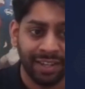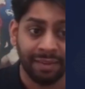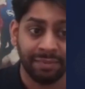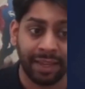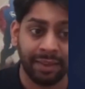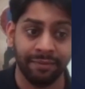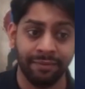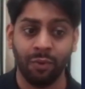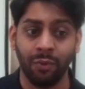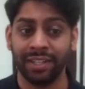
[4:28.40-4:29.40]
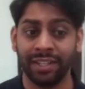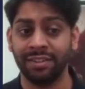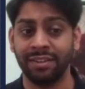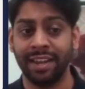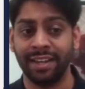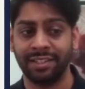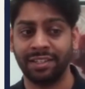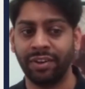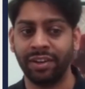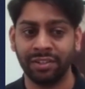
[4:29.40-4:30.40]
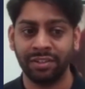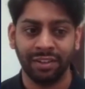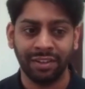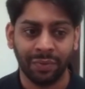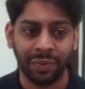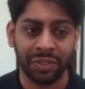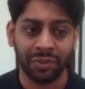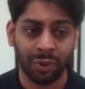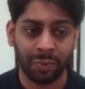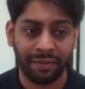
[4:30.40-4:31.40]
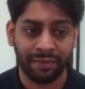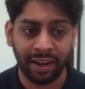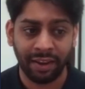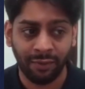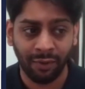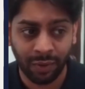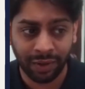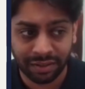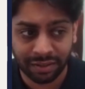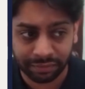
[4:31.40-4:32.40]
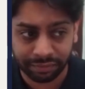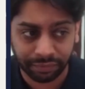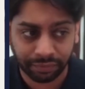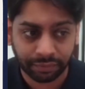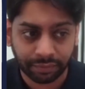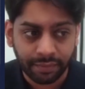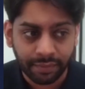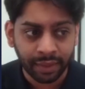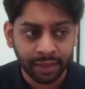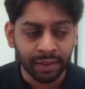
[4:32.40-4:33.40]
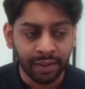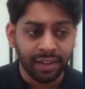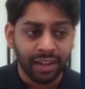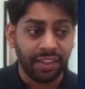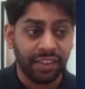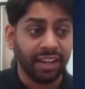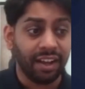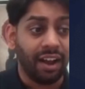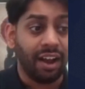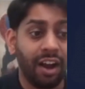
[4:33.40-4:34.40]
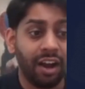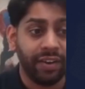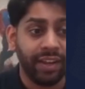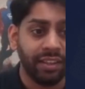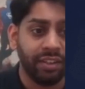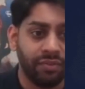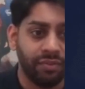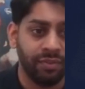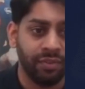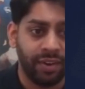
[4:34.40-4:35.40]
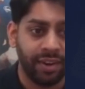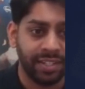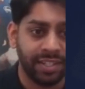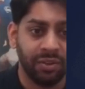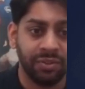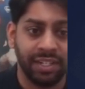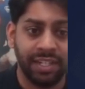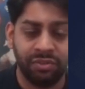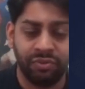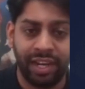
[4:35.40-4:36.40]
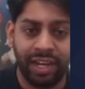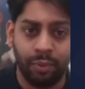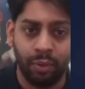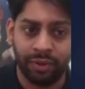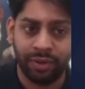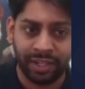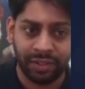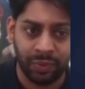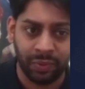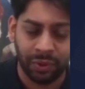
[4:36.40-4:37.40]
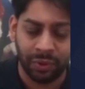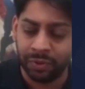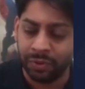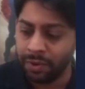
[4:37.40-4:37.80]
and take them forward into the next iteration, which is all about failing forwards. I think hiring the right skills in is really important, as we all know.